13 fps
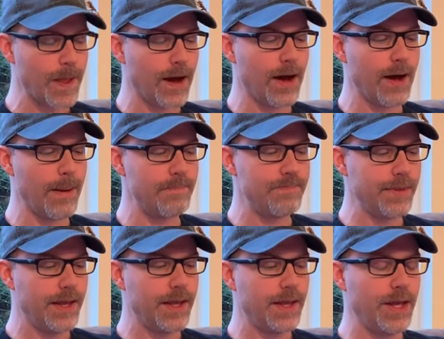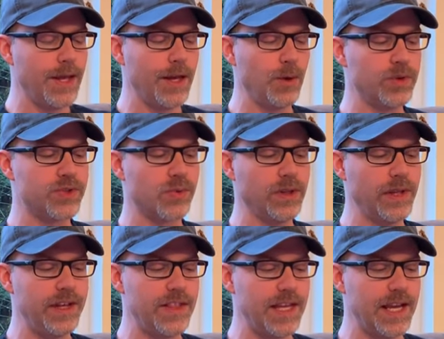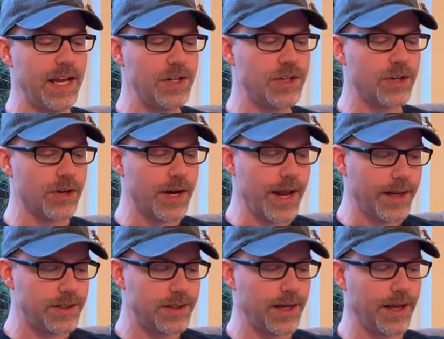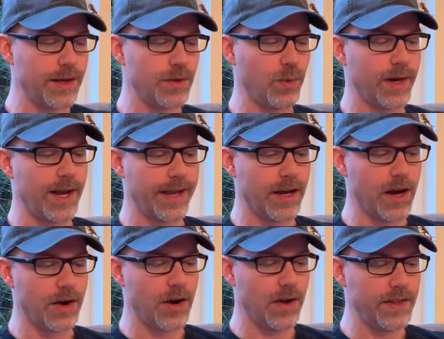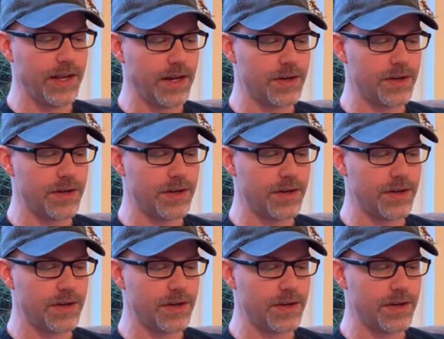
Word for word: Um, it was really the internet, and when I got on the